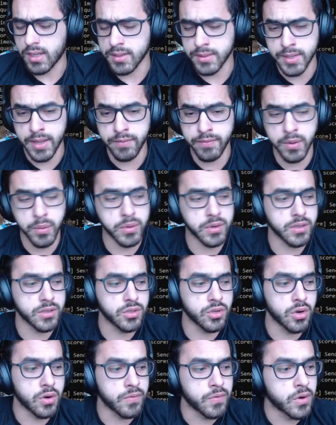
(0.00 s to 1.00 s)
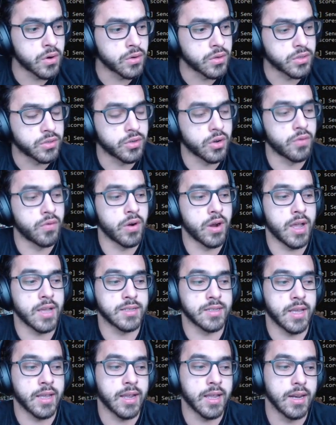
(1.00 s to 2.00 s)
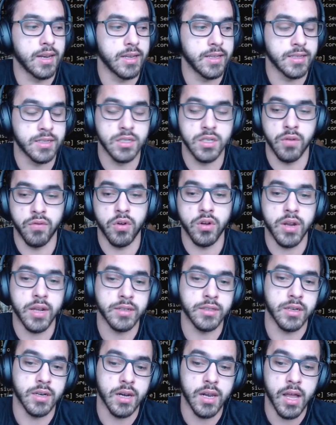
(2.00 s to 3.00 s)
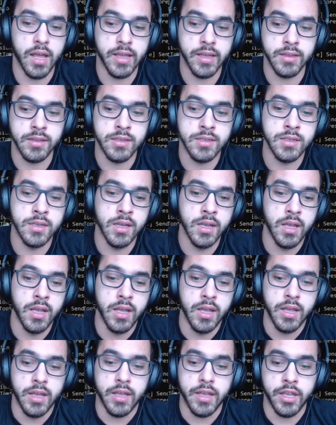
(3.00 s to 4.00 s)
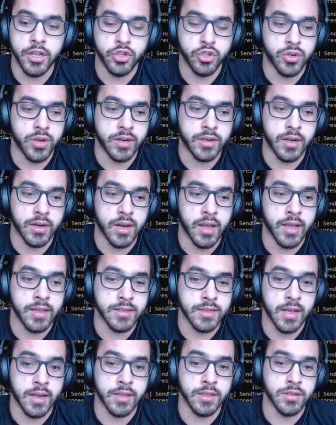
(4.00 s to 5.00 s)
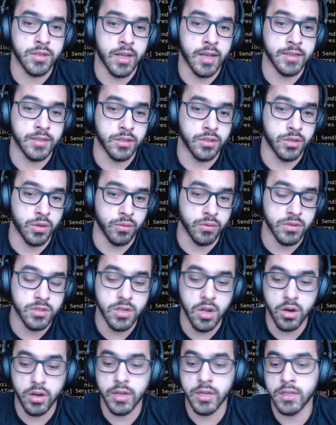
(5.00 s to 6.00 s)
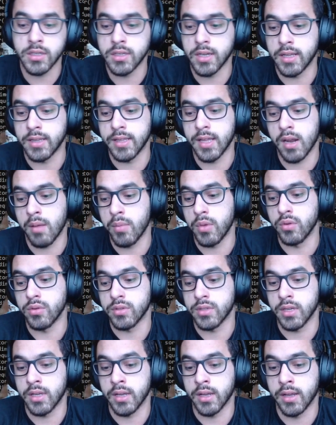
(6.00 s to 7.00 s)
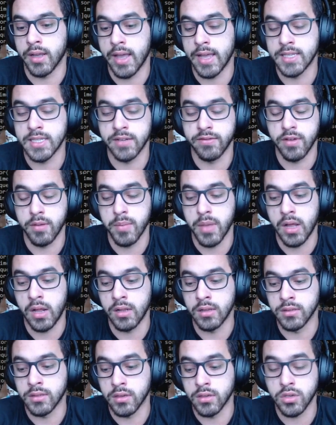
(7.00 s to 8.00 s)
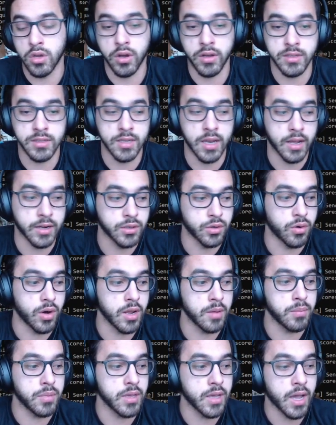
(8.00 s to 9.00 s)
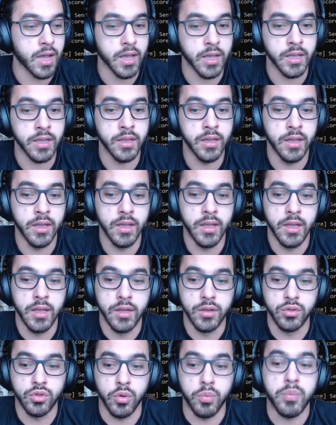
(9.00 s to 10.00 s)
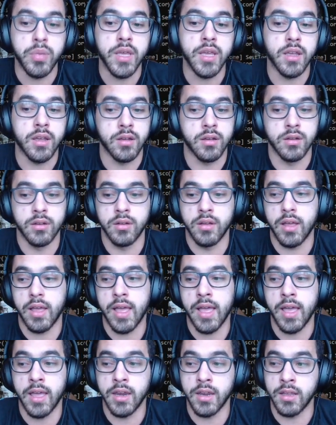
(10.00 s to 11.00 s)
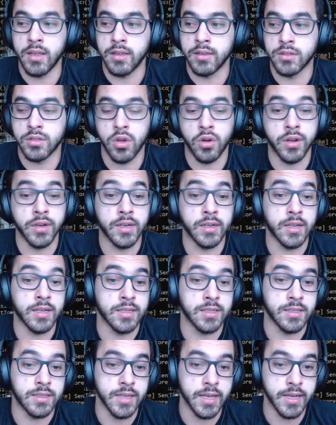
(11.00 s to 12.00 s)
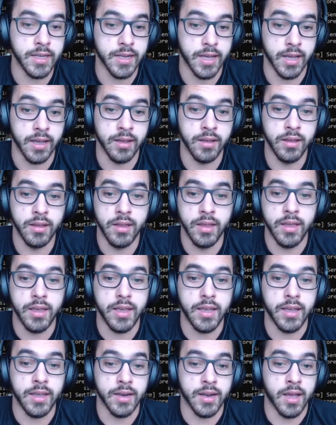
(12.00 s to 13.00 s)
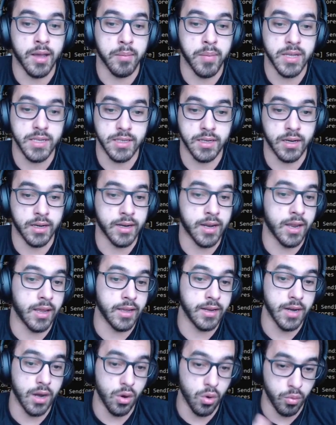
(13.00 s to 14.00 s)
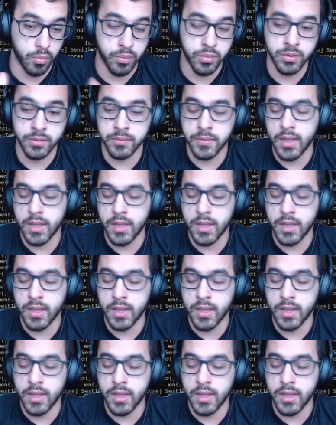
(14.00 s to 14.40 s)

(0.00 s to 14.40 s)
Same thing with the server. The server has like a list of connected clients. Each connected client has its own socket, and then I'm using SFML's socket selector API to pick any socket that has data basically in a loop.